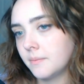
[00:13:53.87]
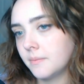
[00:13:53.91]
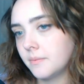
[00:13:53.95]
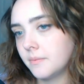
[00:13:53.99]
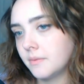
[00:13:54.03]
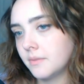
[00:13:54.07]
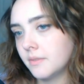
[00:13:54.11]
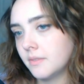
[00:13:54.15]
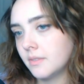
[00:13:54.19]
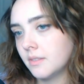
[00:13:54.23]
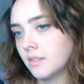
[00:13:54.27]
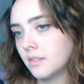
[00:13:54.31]

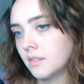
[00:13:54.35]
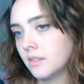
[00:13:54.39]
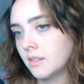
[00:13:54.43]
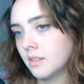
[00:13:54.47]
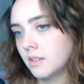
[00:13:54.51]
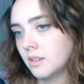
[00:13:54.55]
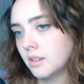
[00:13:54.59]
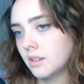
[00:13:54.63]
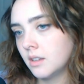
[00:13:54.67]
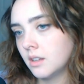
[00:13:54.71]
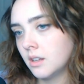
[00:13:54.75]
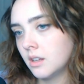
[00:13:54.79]

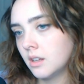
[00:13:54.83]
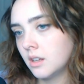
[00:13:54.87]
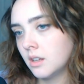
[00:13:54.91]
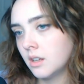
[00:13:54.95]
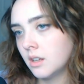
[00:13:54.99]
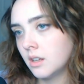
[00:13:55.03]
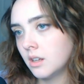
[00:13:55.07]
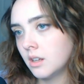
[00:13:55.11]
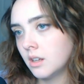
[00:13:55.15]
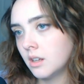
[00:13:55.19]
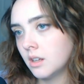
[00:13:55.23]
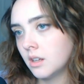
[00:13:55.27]

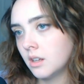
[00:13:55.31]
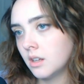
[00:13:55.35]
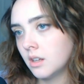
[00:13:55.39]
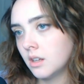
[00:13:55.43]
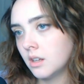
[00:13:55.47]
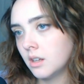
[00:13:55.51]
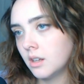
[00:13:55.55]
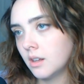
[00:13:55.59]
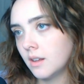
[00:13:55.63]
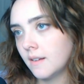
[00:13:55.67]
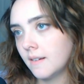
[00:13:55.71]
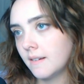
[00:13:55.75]

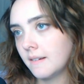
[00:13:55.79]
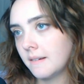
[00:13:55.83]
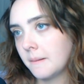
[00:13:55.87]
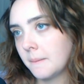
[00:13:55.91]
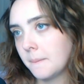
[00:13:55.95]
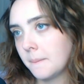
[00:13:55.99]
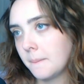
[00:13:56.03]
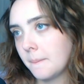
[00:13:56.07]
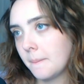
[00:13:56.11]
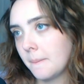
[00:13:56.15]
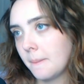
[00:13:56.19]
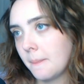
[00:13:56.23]

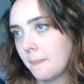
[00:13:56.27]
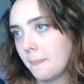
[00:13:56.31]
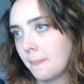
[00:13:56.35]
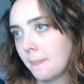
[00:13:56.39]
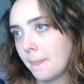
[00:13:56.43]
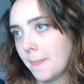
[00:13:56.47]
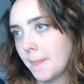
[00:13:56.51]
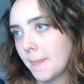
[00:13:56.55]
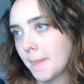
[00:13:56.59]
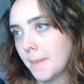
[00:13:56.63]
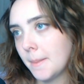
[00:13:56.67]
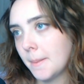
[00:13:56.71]

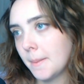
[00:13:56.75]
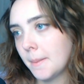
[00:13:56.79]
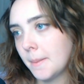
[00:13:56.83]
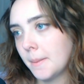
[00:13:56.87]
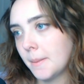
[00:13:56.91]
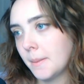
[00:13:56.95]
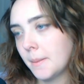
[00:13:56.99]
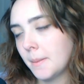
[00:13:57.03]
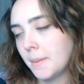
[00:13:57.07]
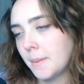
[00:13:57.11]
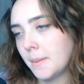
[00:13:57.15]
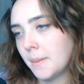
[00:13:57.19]

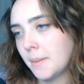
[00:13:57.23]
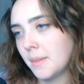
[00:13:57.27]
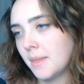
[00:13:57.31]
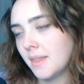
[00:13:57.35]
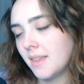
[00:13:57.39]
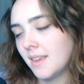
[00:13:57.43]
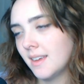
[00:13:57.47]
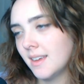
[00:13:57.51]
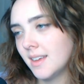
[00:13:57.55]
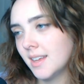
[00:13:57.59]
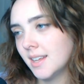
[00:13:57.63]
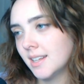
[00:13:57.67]
No one is speaking in this clip.